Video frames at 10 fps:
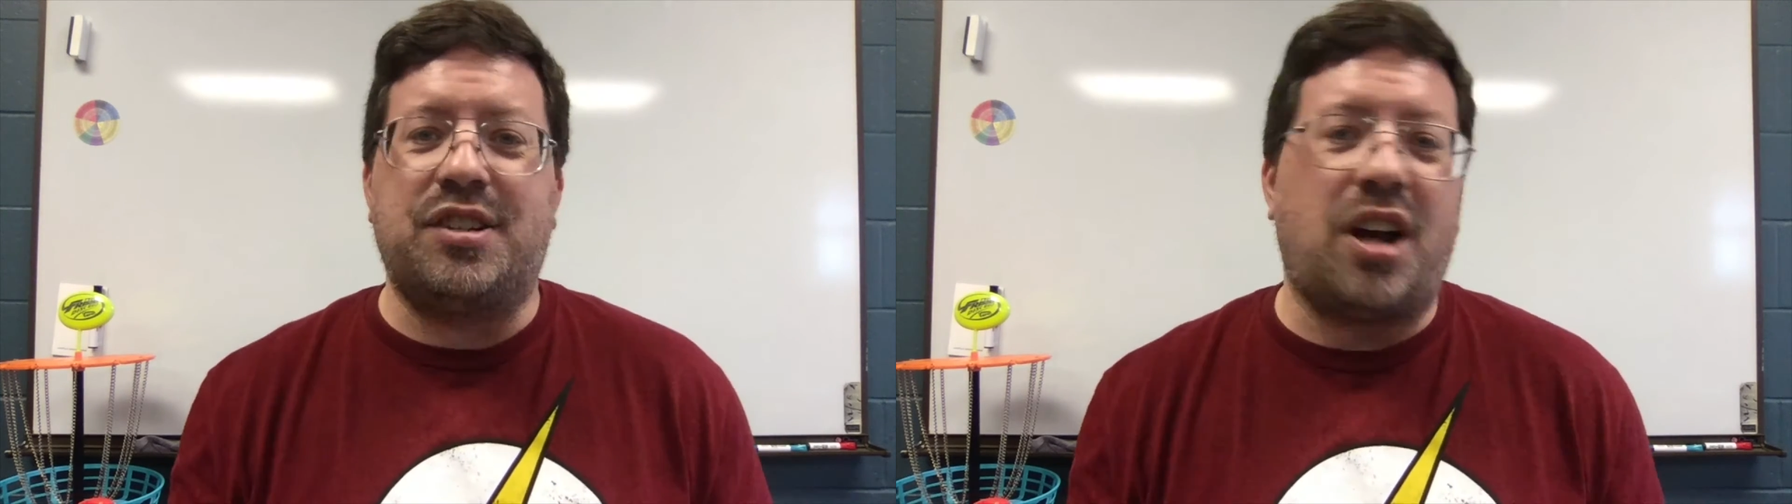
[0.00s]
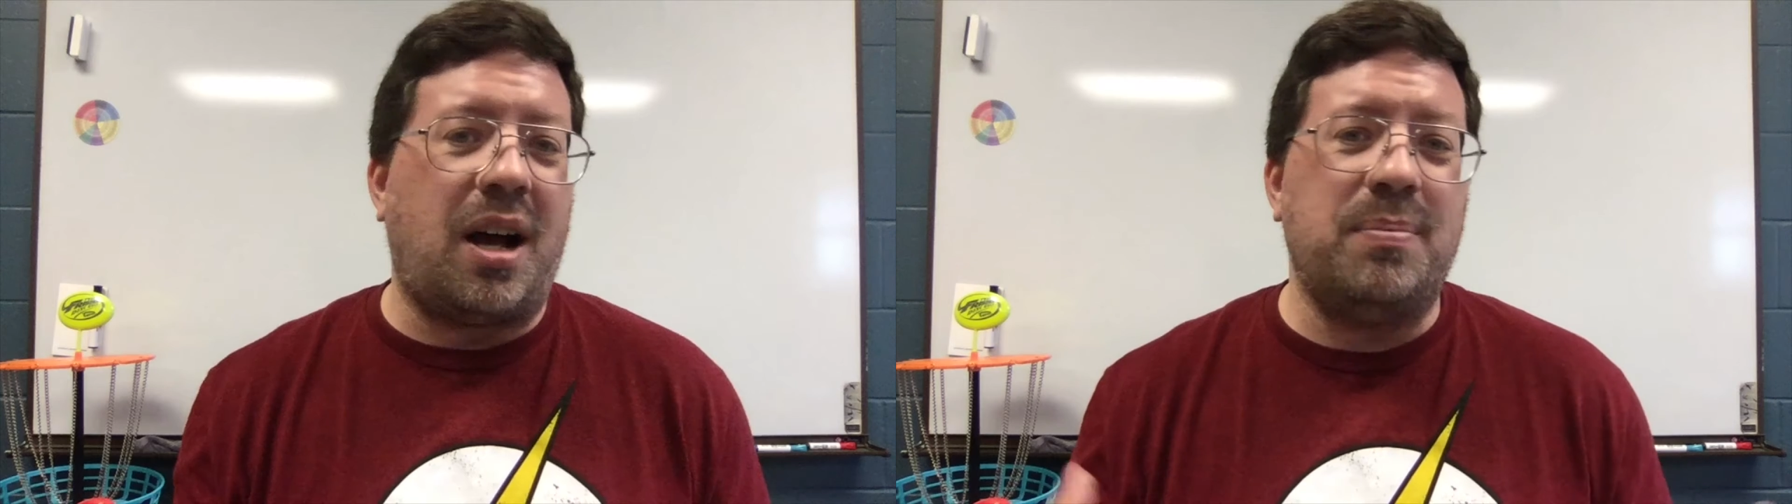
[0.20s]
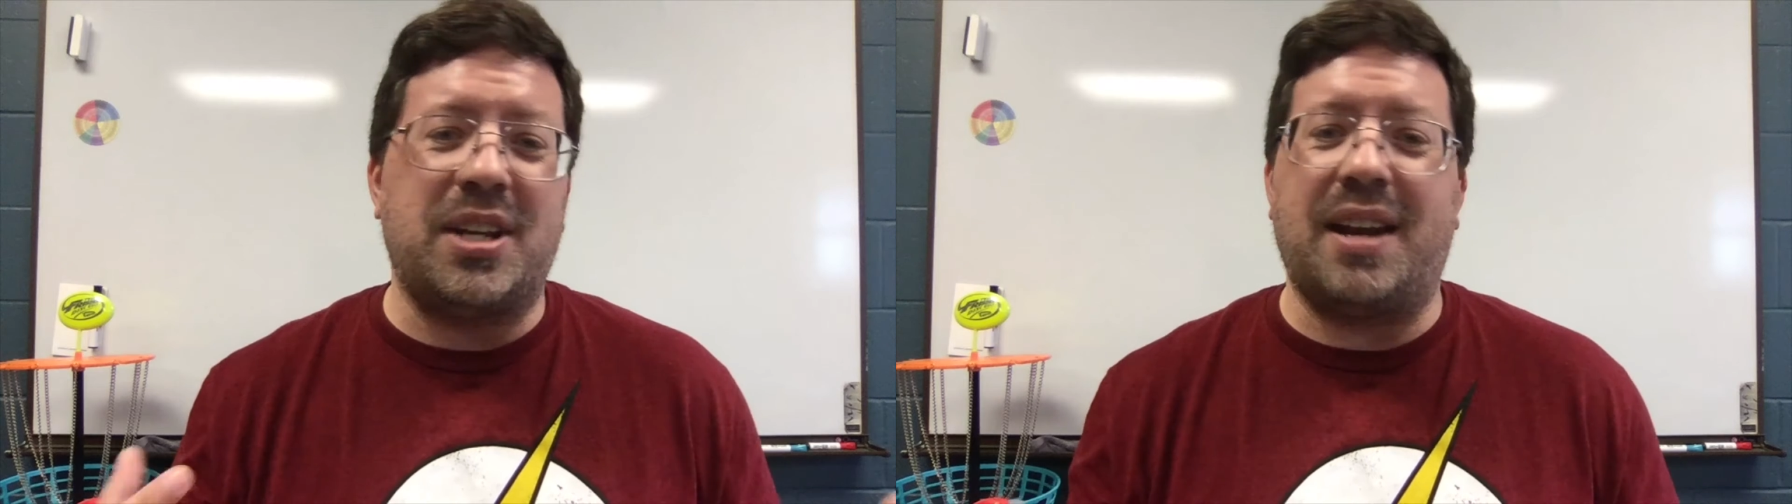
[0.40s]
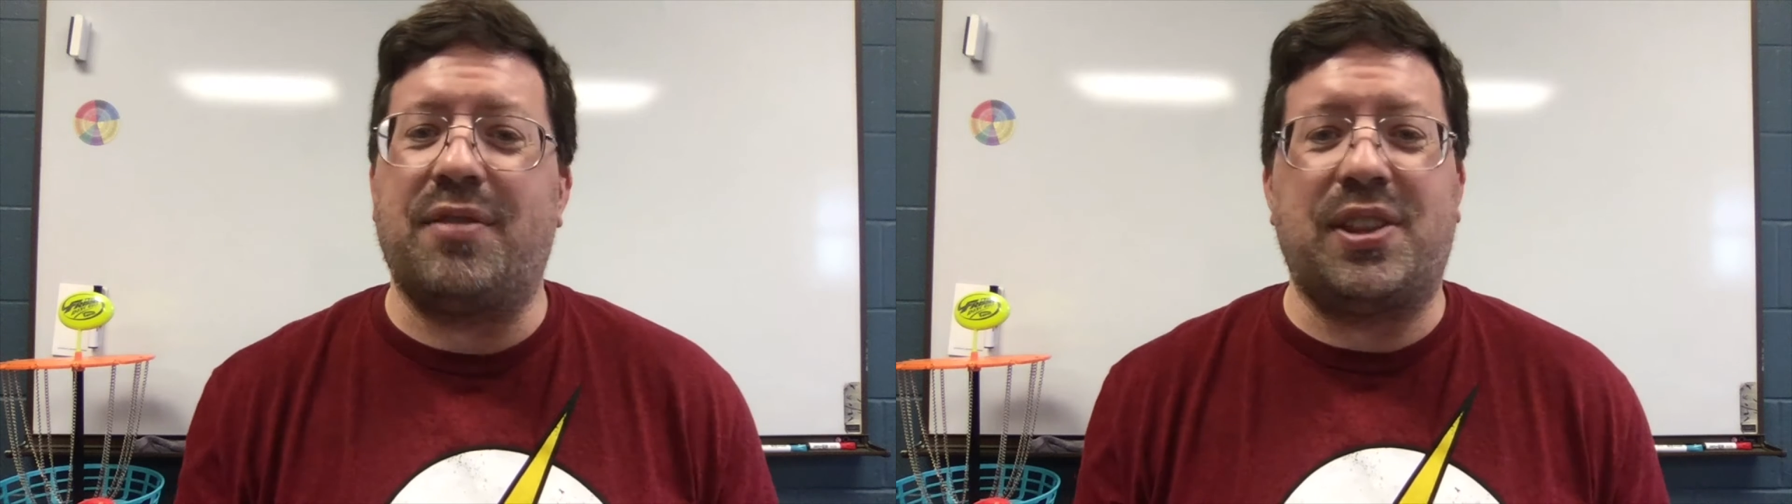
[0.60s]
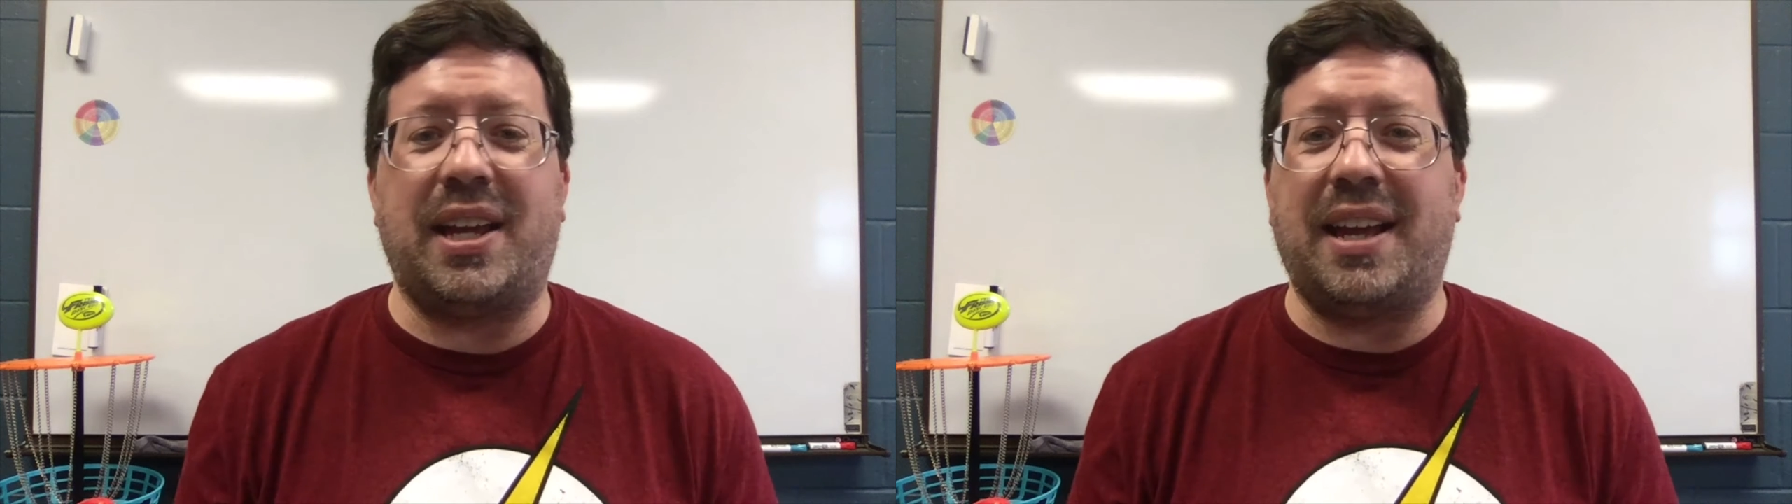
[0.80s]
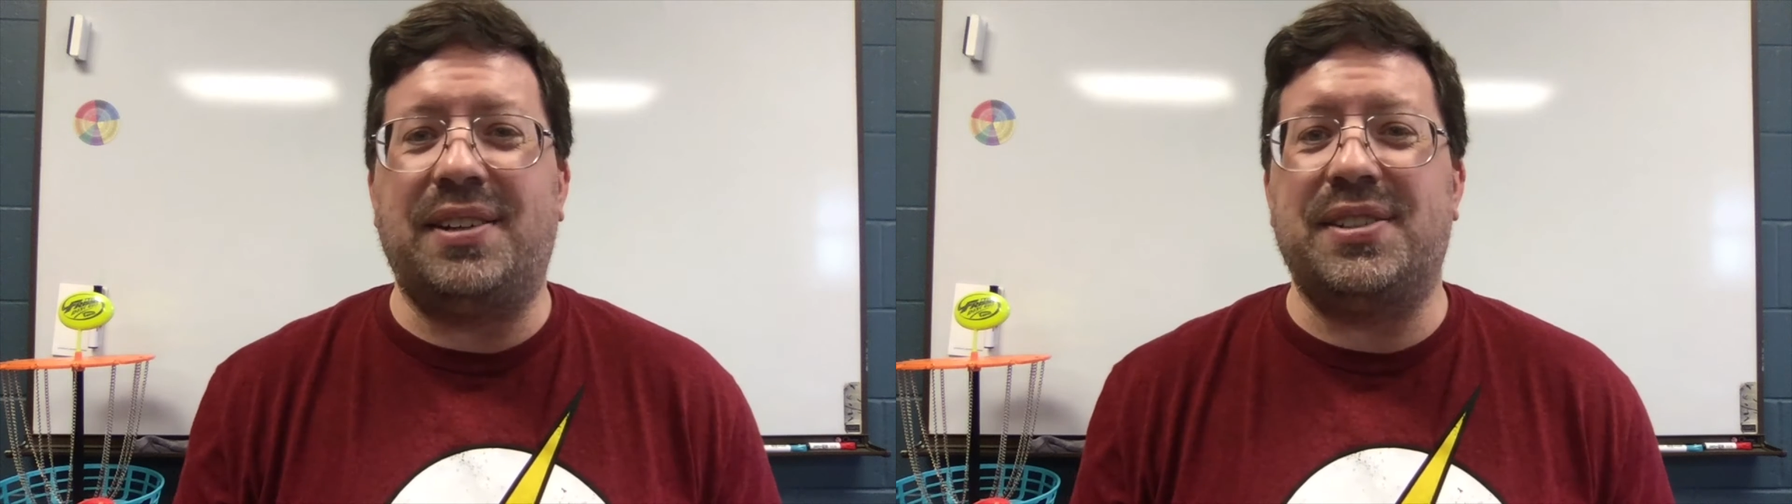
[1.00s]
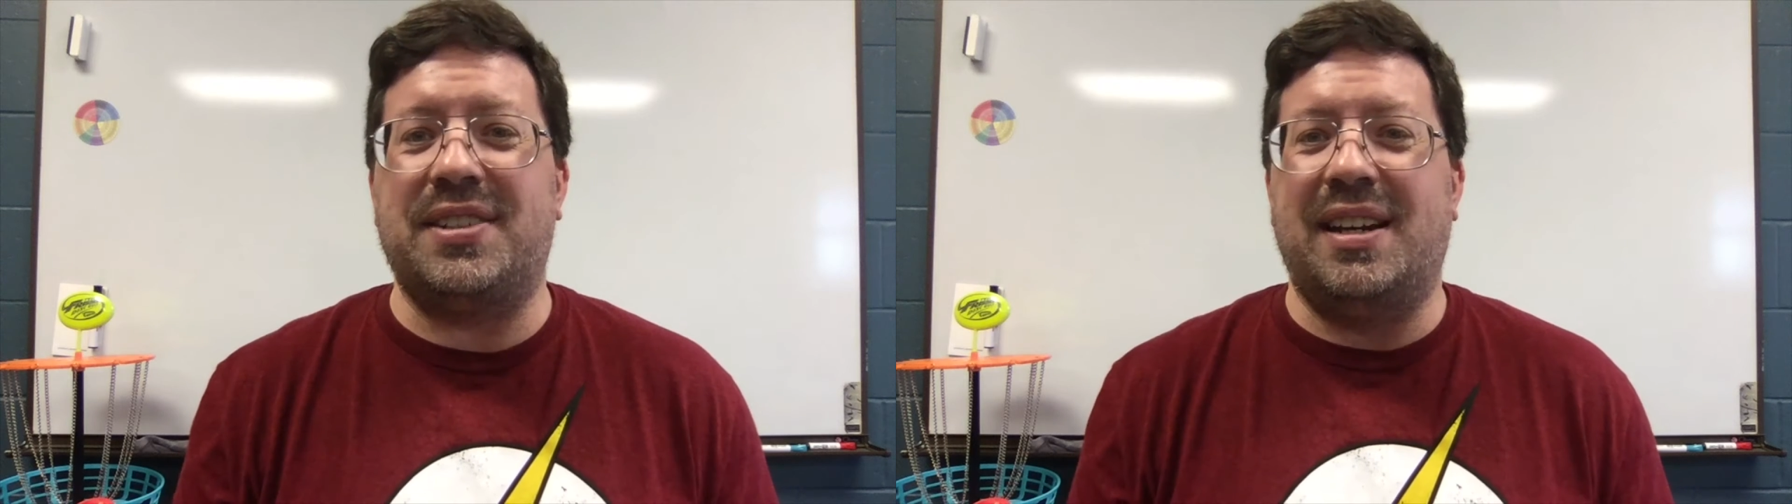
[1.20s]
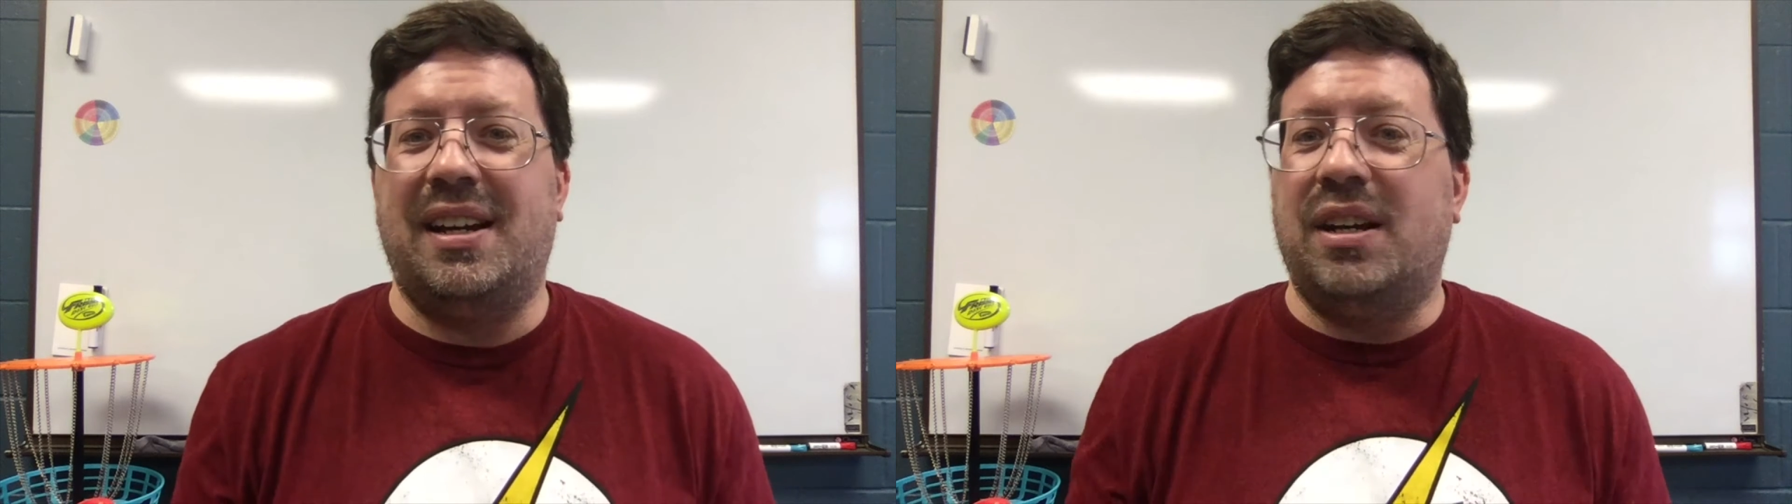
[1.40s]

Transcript: jobs and everything else,